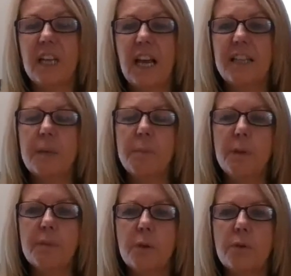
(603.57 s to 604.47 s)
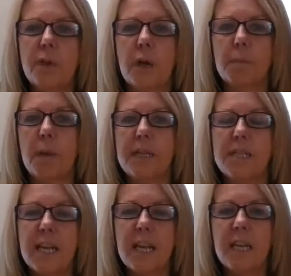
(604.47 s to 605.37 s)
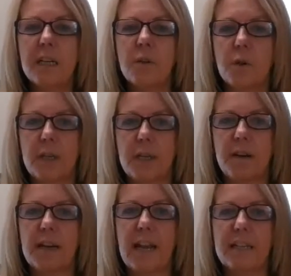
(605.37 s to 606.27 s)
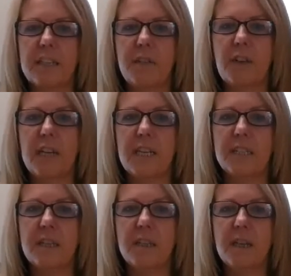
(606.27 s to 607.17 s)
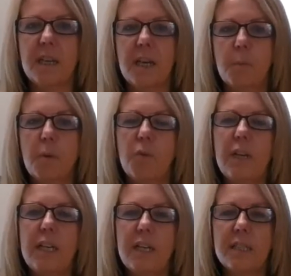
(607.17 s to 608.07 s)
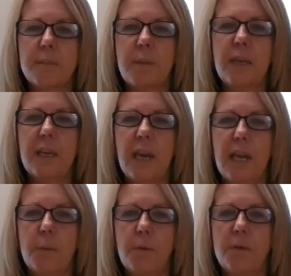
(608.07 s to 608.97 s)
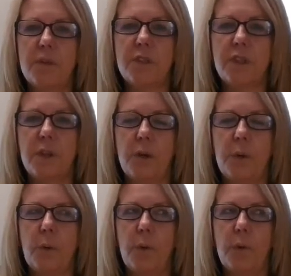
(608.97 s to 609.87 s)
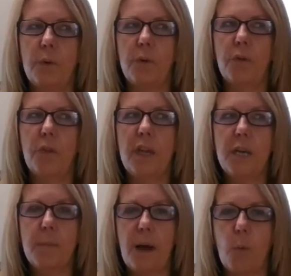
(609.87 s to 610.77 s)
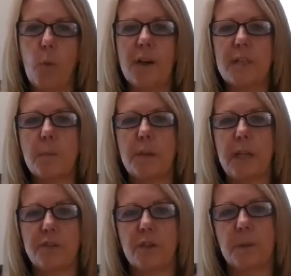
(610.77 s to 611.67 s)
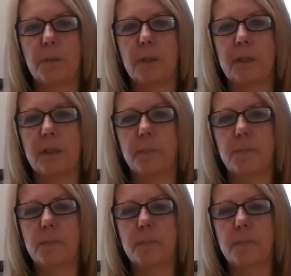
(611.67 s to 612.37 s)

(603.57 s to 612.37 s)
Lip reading: And sometimes those are mundane and ordinary activities, but really it's being able to think about what is pleasurable in them.